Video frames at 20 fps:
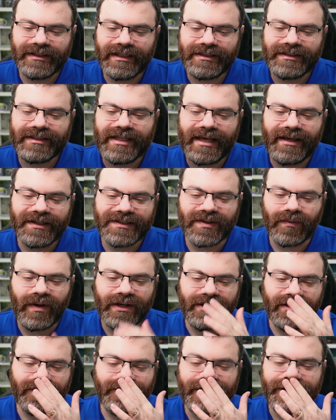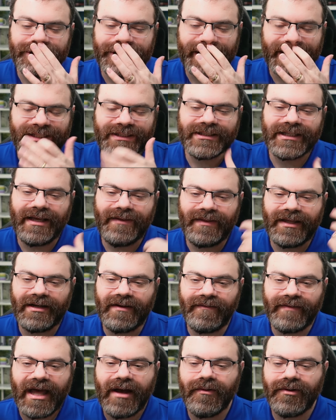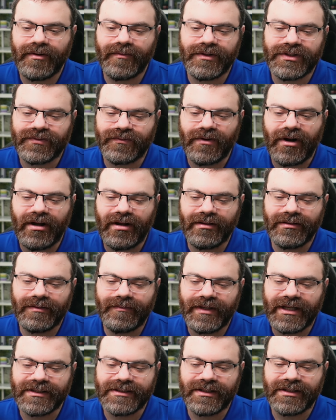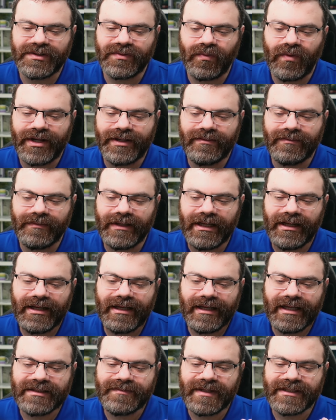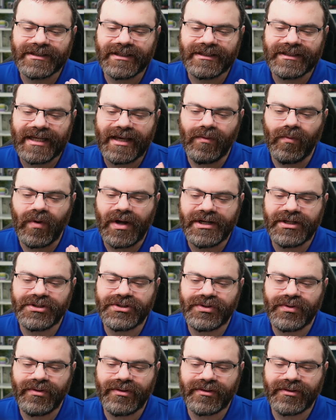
It's saying it's a one in three chance, and then if that one was wrong because of this one, it's basically saying one and two